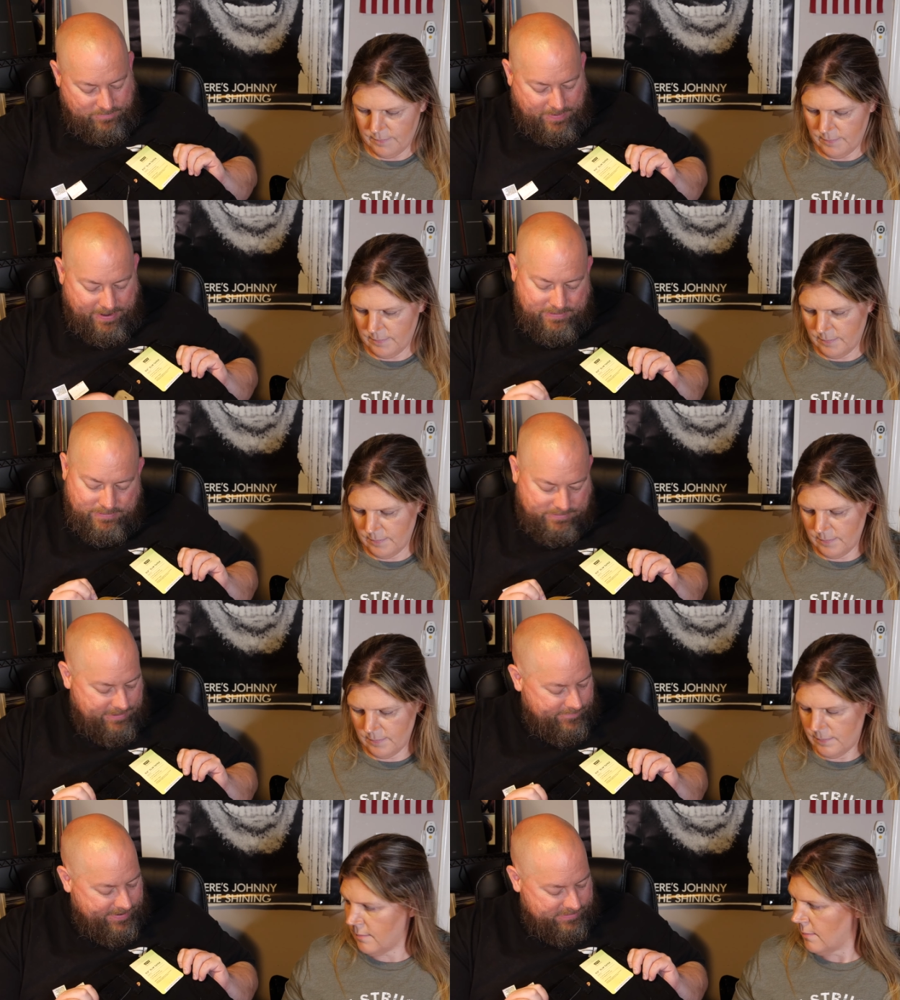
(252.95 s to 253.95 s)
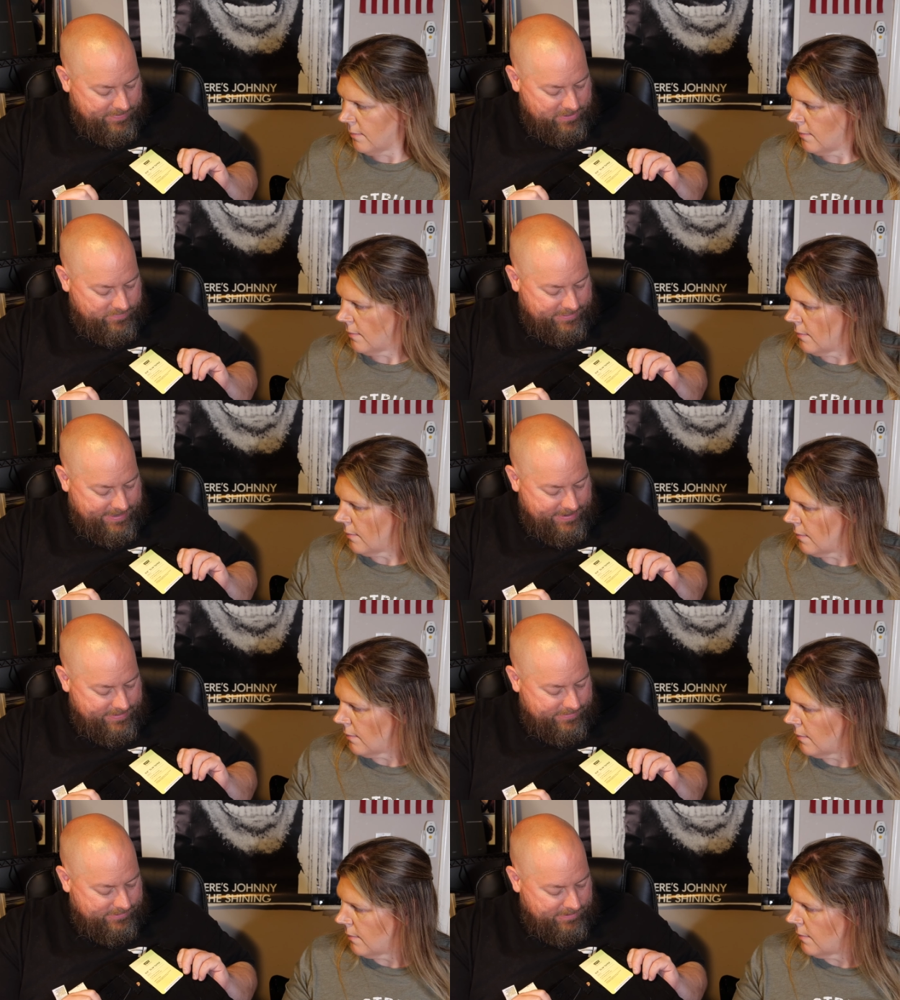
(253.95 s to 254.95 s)
Speaker 1: too bad. Levi's, brand new
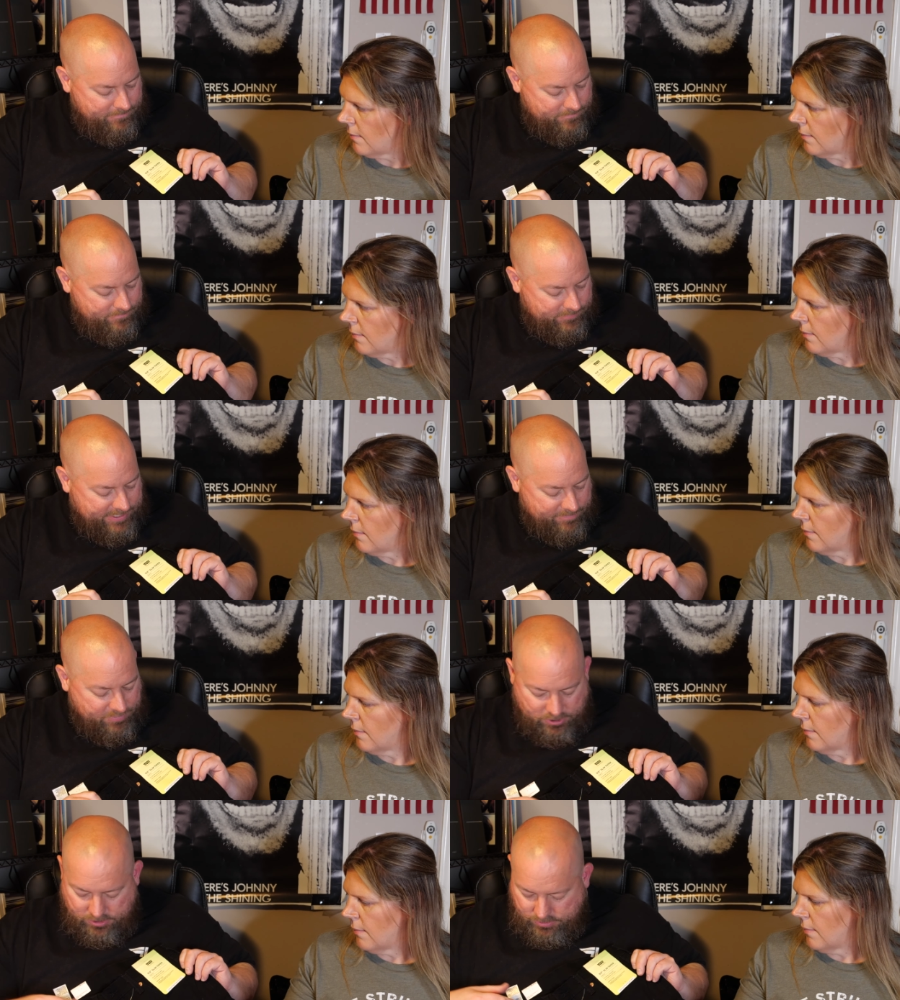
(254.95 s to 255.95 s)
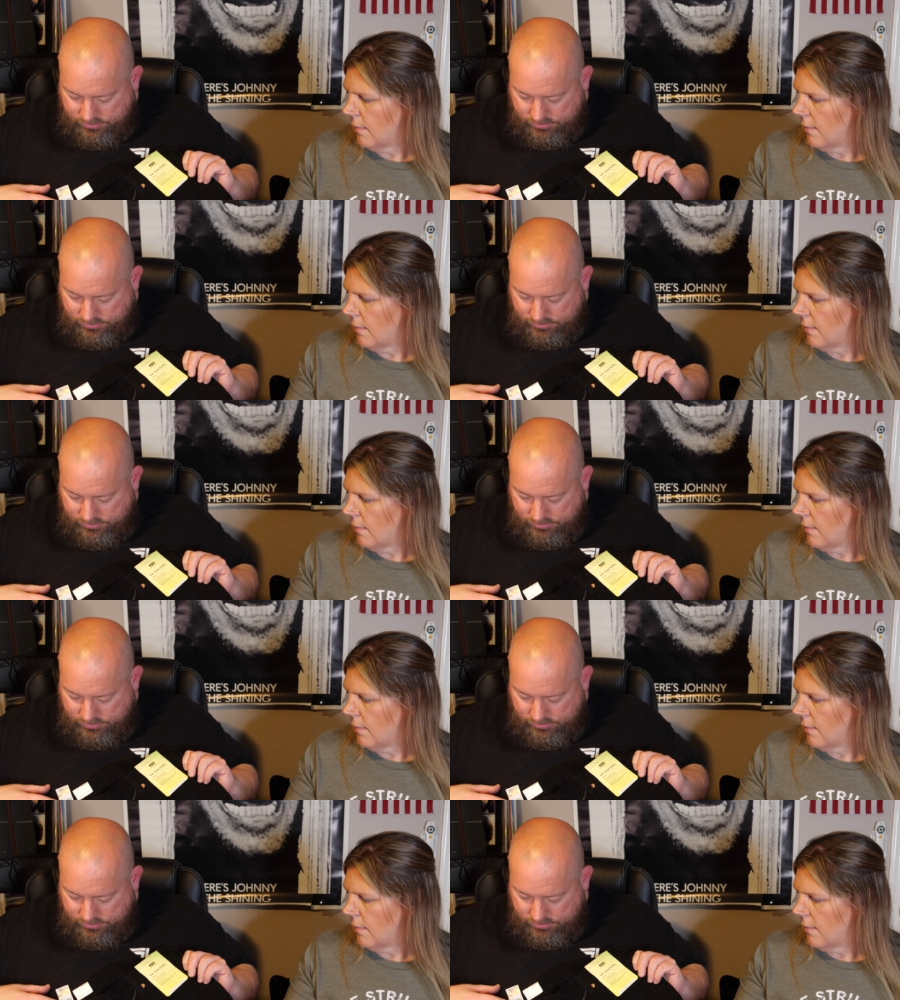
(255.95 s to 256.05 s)
tags, slim taper,